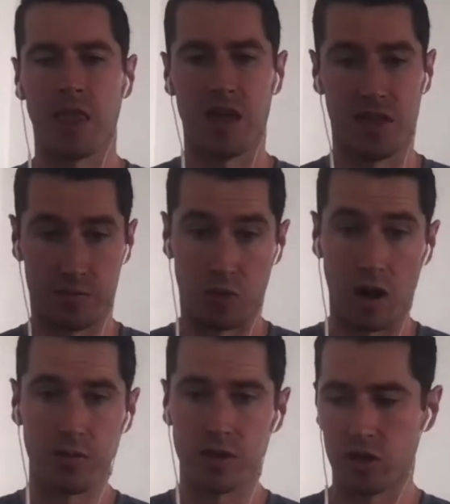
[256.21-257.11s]
and then
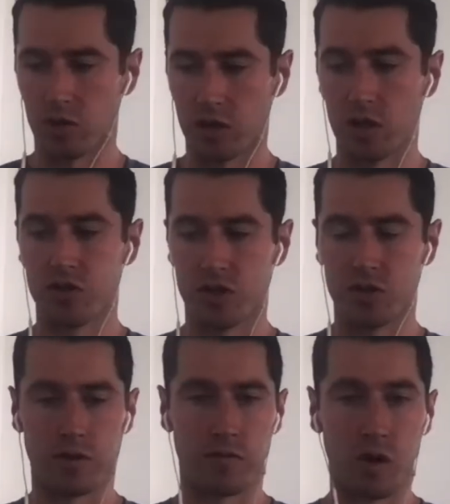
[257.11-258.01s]
probably, closer
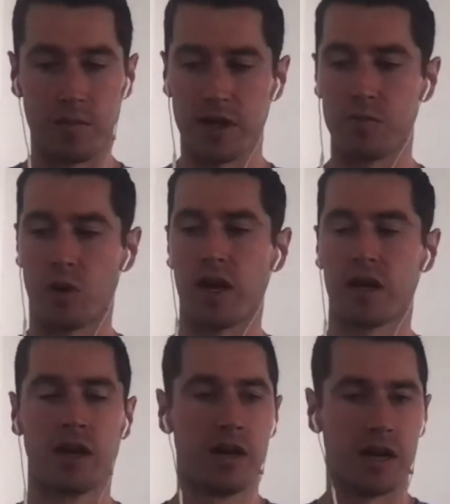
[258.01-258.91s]
to a 4-minute break,
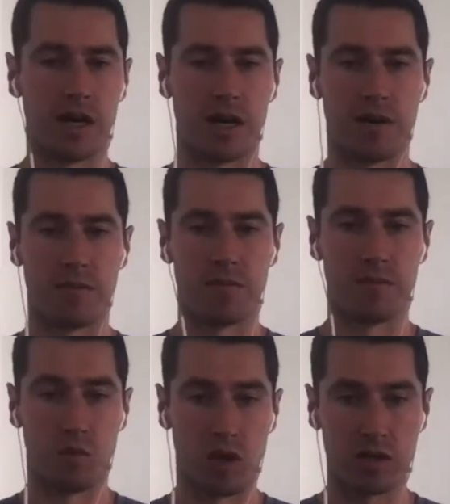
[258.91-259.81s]

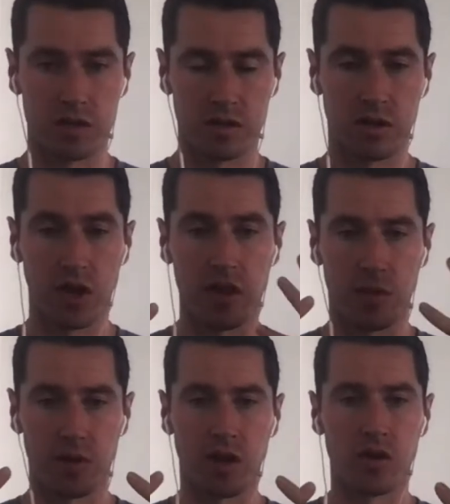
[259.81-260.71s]
okay, there we go.